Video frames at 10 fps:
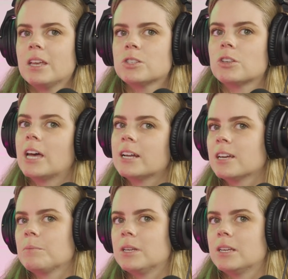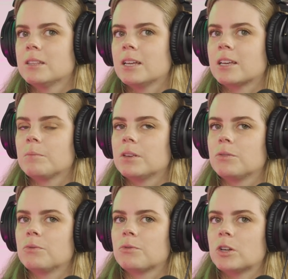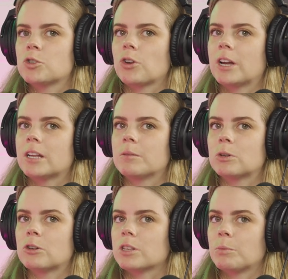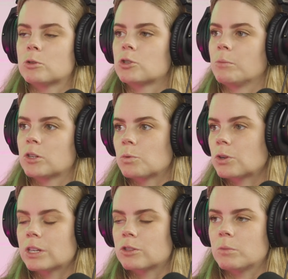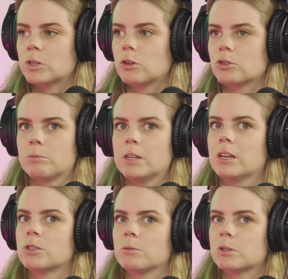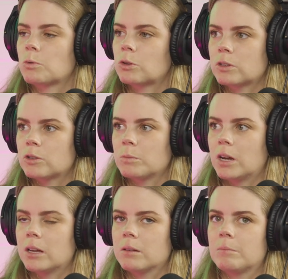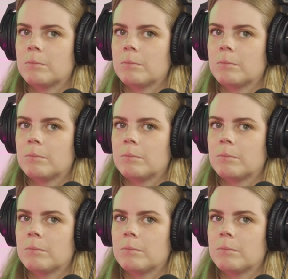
So that can be frustrating because I put so much work into my social media and so much work into my